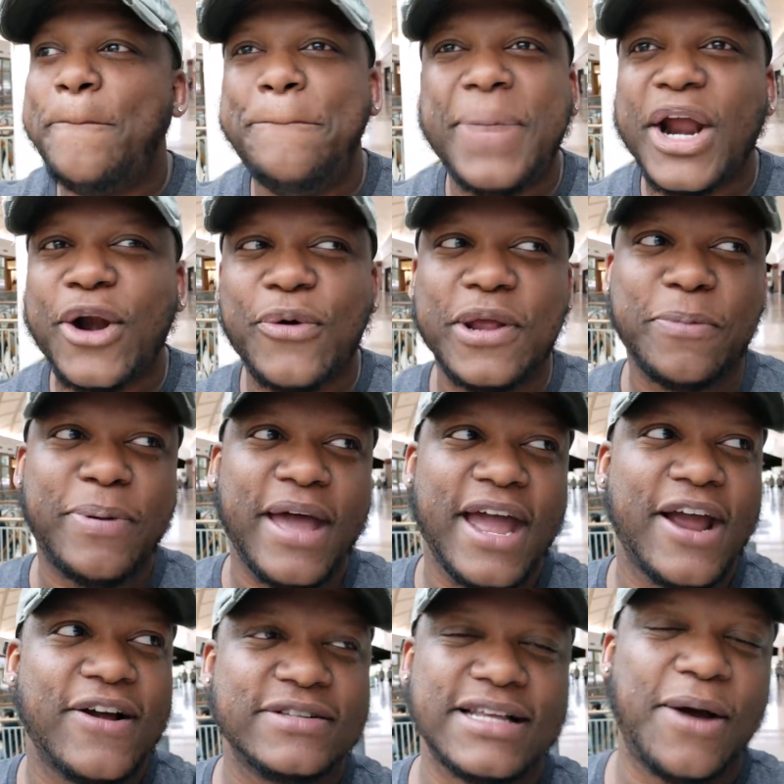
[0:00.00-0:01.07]
buttery
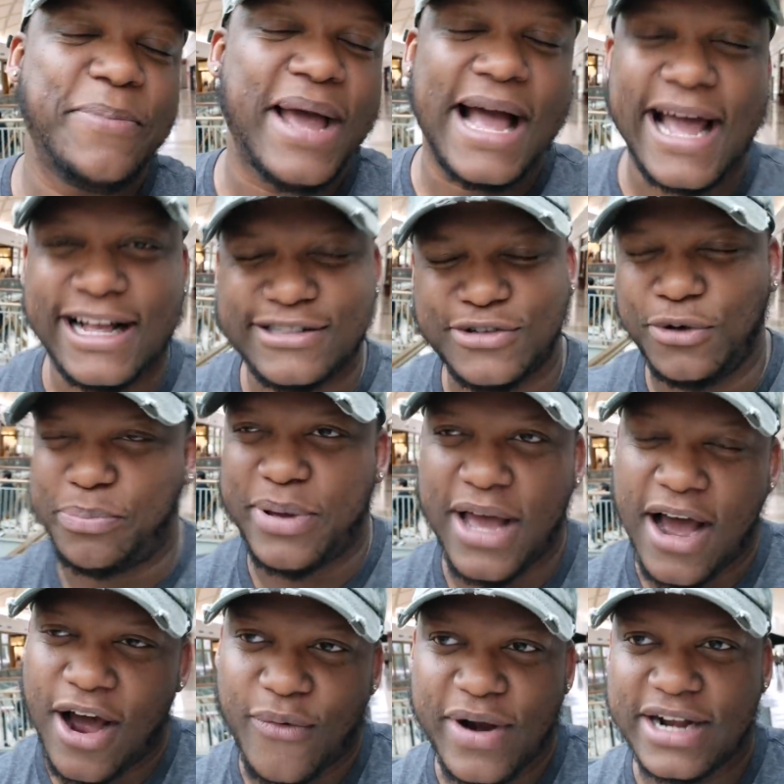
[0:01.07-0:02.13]
pairs. I mean, I got two pair
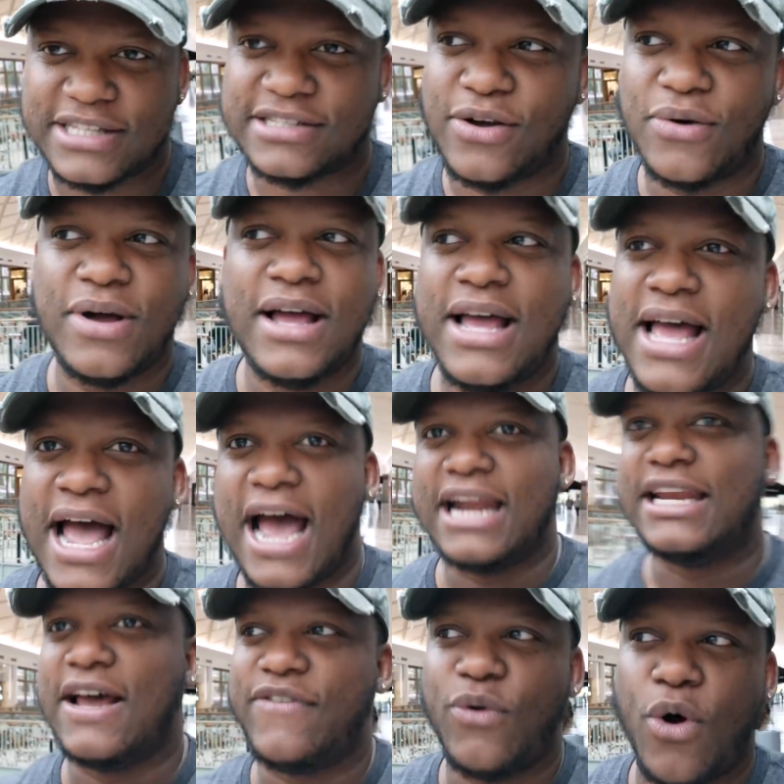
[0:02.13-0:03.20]
already, so I
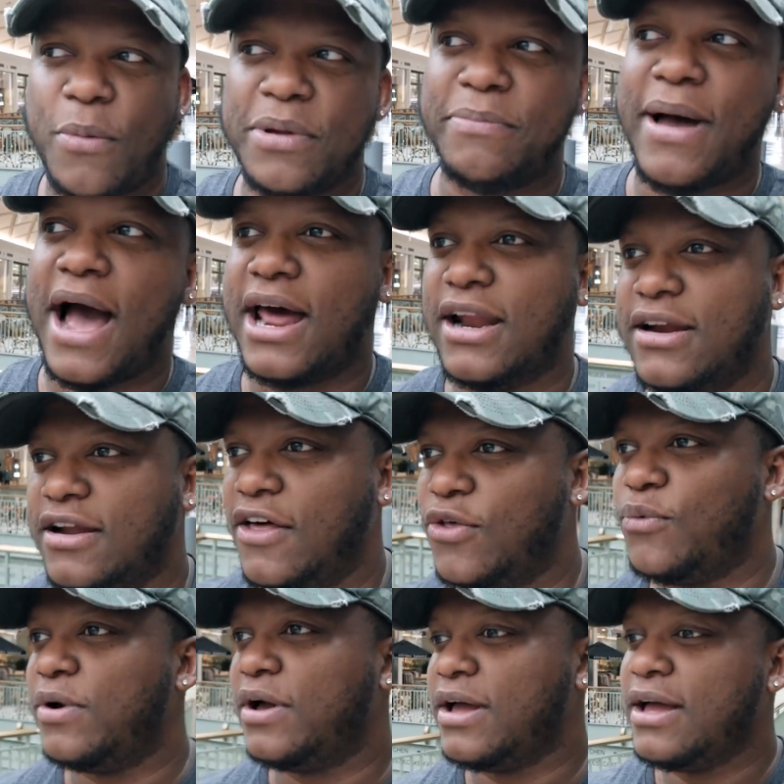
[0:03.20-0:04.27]
definitely won't be buying another
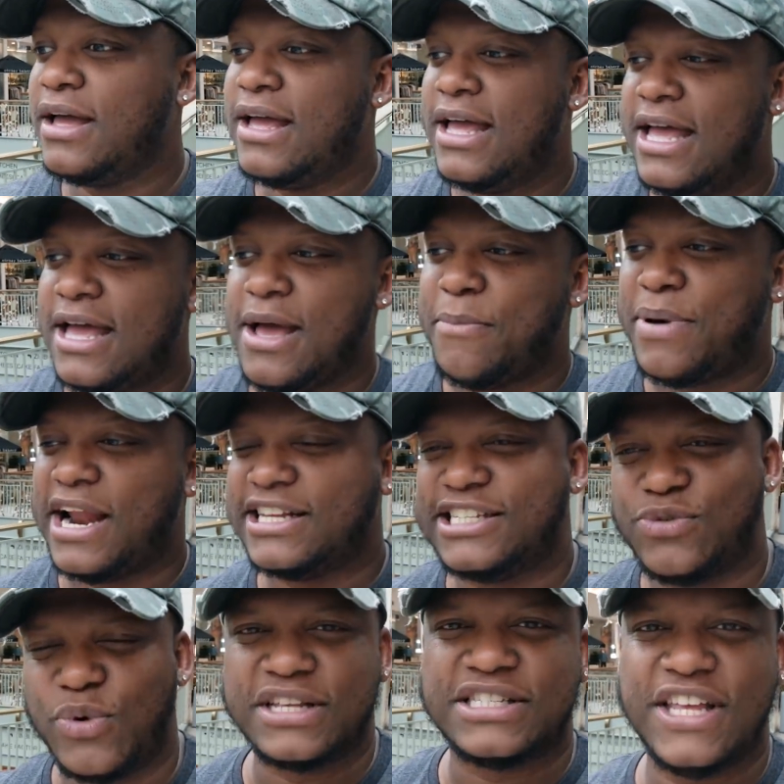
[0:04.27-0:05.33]
one, but I
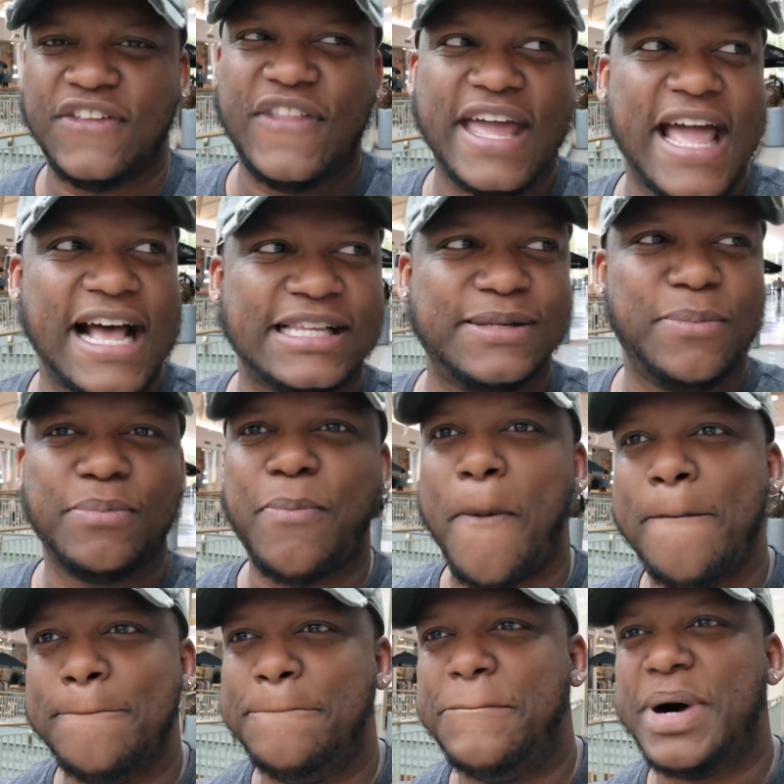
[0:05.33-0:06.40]
just want to see if they got some
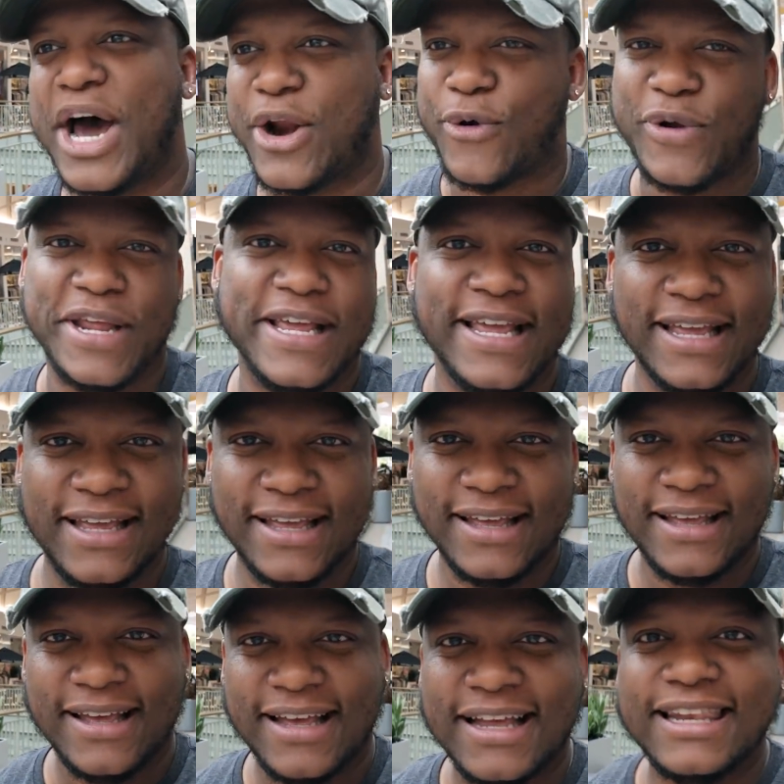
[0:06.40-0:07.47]
buttery
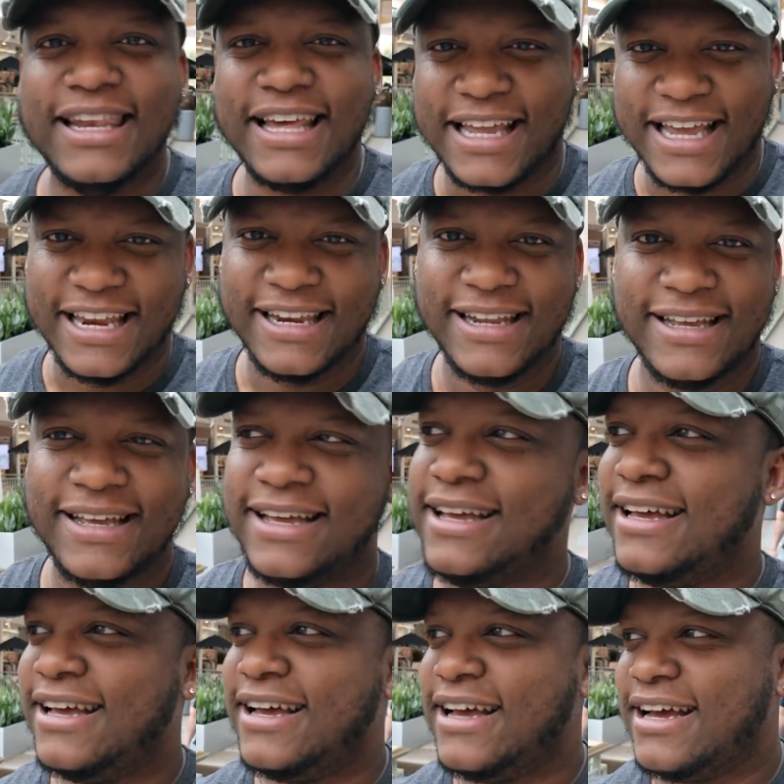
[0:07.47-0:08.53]
looking
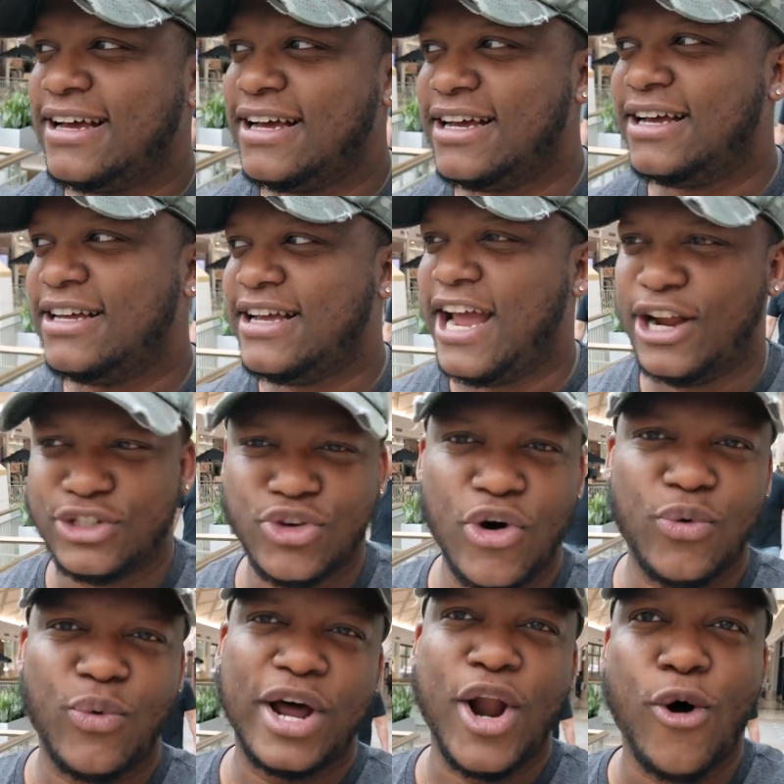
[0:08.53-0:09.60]
Air
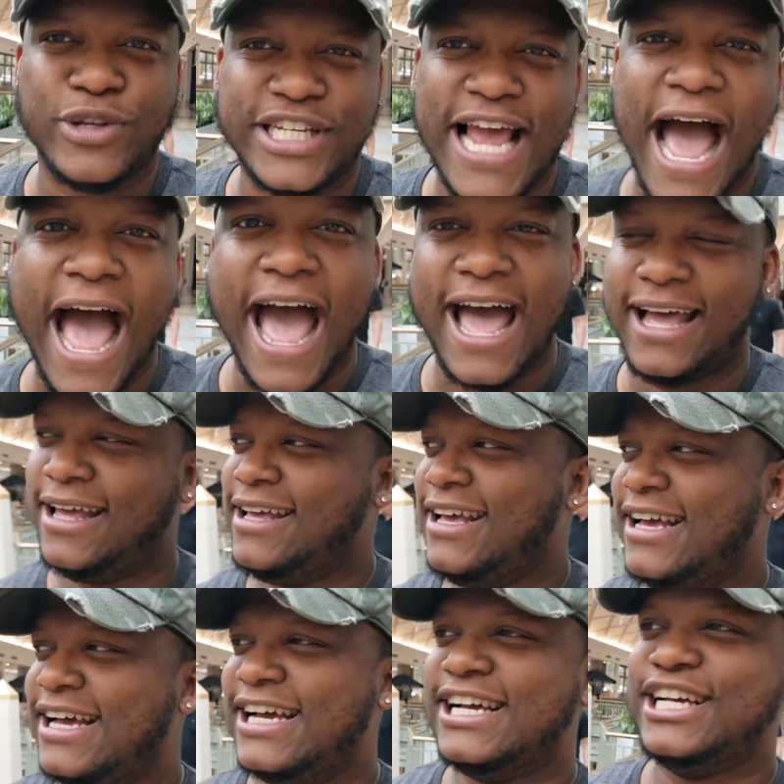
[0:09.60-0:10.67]
Jordan one O G high
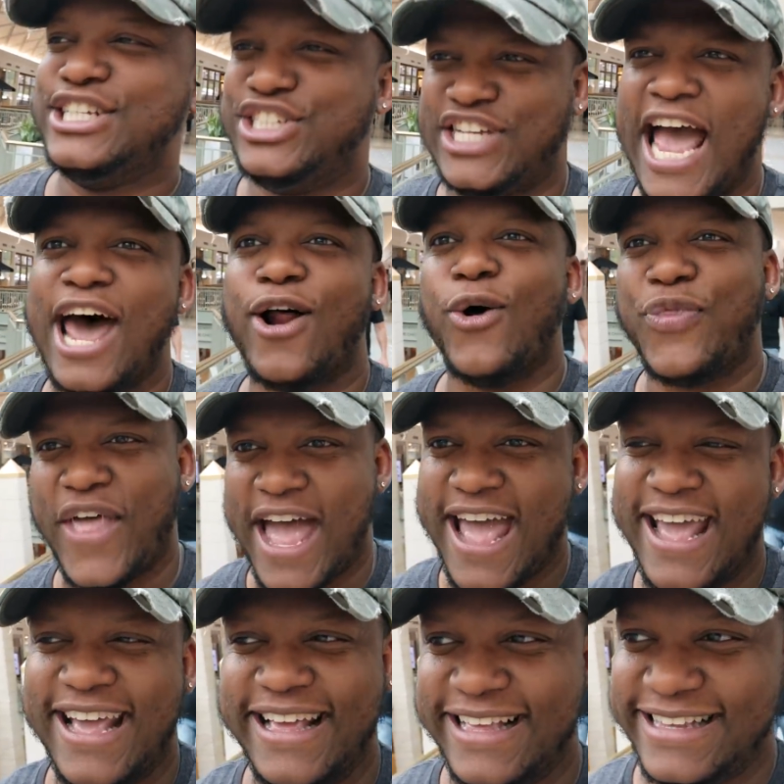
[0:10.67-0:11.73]
shadow
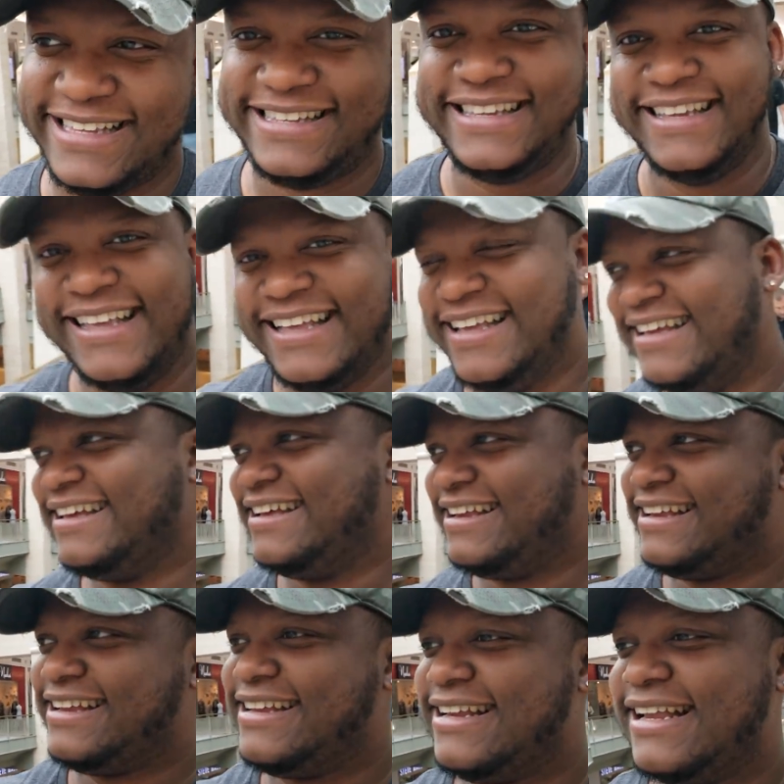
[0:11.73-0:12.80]
things.
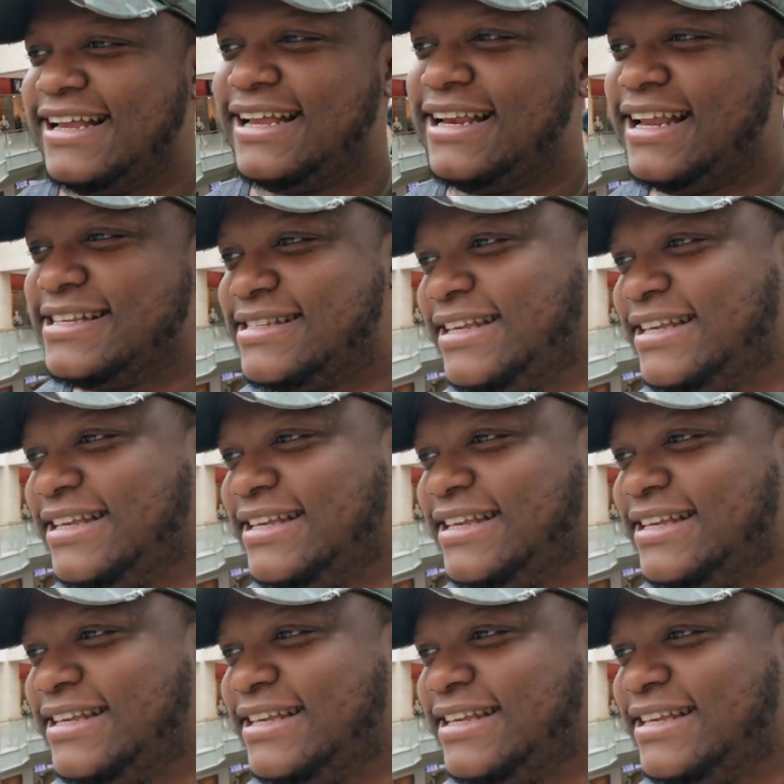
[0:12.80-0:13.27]
Let's